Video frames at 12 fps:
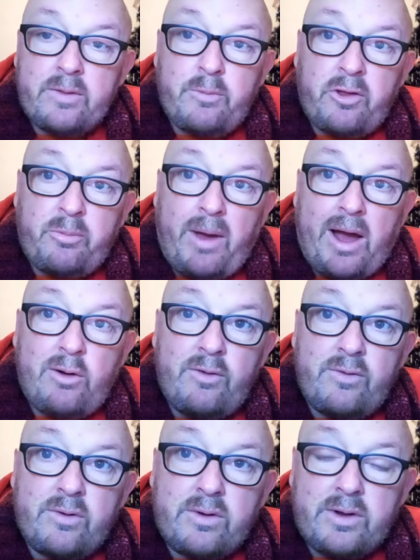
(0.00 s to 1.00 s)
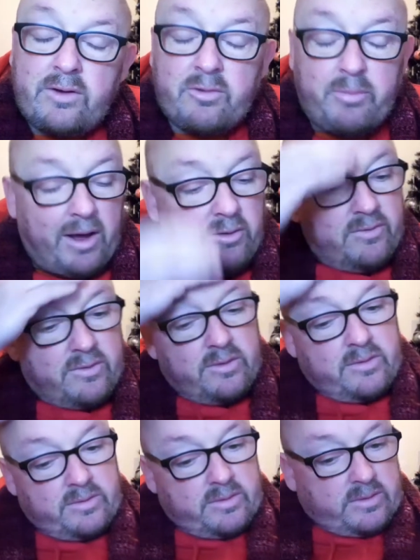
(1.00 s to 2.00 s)
is most powerful. That powerful.
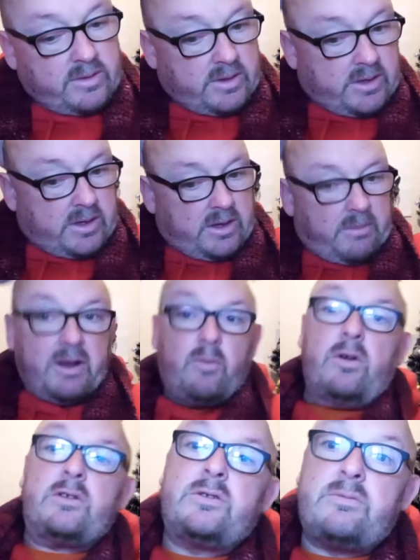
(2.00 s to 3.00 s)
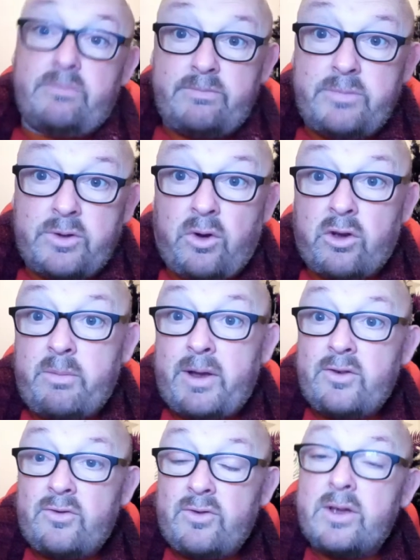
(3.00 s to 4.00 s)
I mean, I watched a
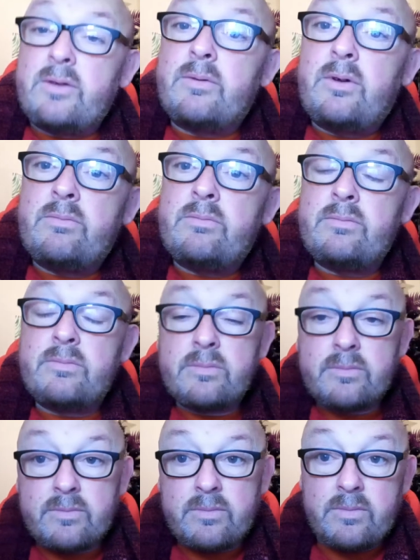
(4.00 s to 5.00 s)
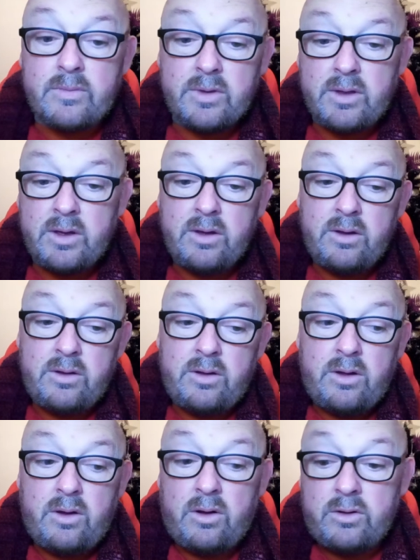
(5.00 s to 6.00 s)
documentary on
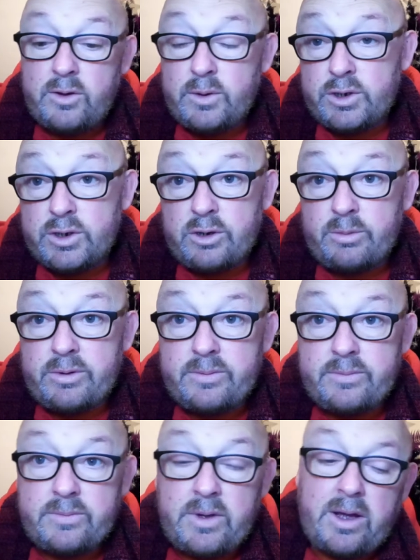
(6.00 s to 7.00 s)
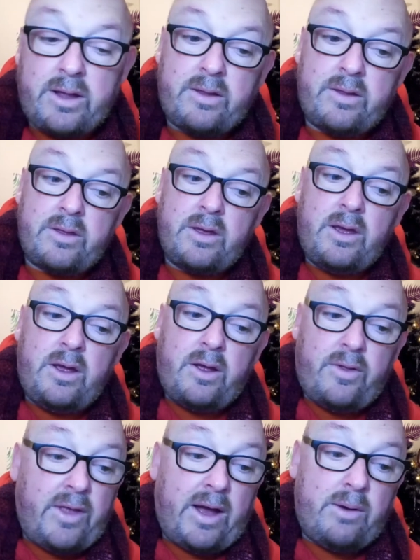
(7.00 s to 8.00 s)
on YouTube, and
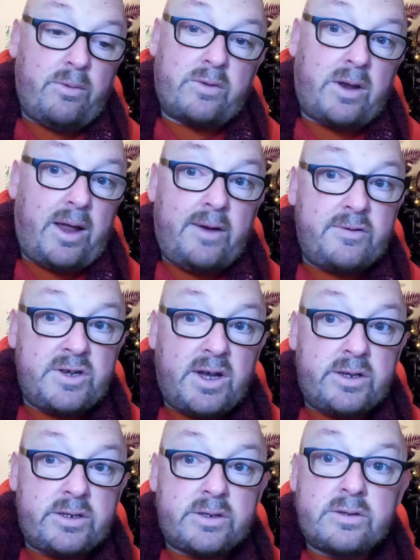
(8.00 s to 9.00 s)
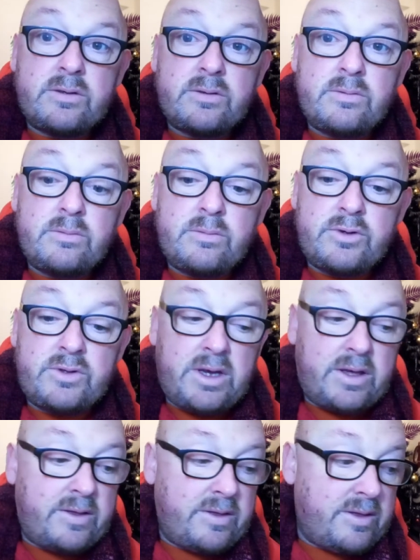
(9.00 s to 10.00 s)
that was a life changer. But
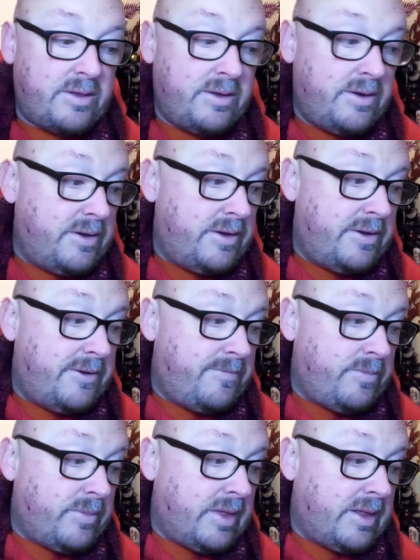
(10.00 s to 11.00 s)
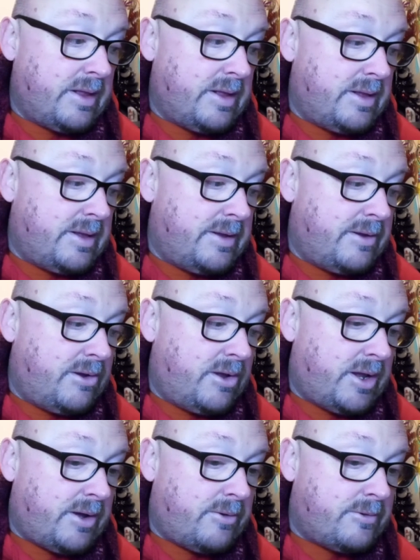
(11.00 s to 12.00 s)
this,
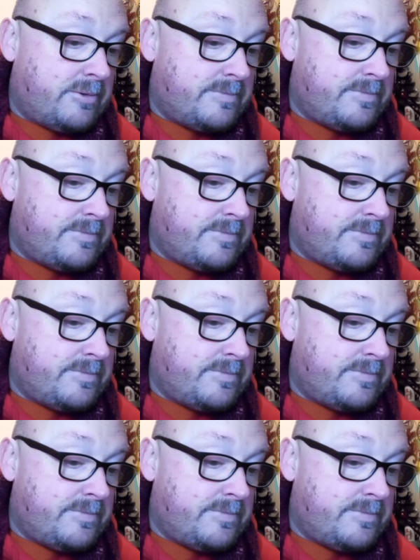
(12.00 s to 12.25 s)
you know,